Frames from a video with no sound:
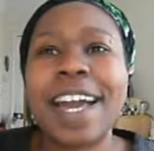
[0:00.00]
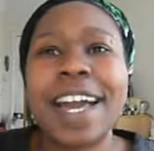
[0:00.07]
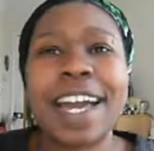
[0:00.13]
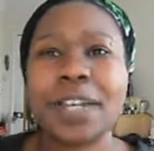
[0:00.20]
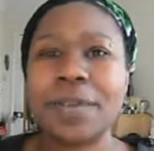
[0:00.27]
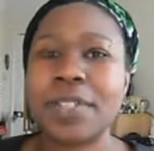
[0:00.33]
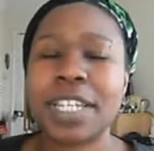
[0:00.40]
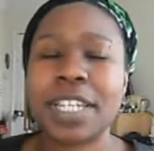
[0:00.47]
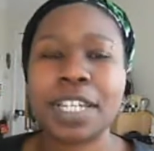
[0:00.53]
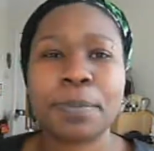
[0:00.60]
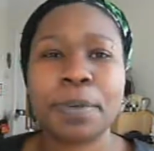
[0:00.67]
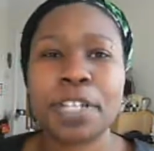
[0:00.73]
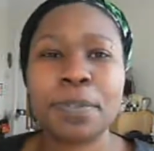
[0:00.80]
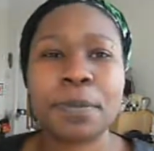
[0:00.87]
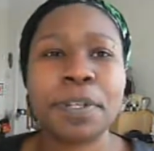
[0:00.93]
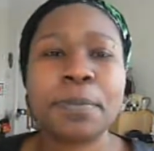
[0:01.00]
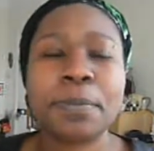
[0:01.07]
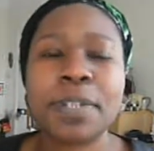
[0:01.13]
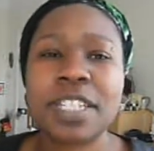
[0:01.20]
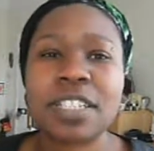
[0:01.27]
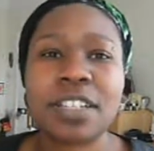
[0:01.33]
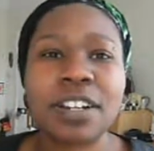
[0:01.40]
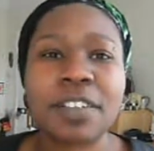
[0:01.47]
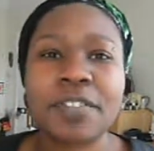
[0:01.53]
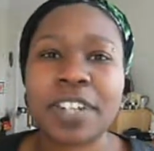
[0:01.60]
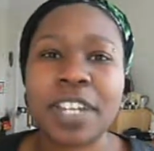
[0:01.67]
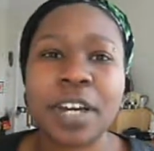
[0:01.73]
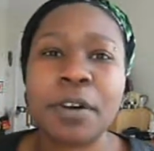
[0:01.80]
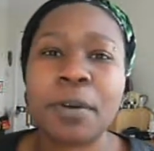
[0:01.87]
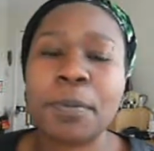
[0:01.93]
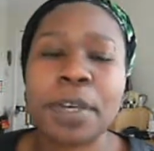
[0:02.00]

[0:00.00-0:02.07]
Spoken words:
and it would take about 20 minutes, half an hour,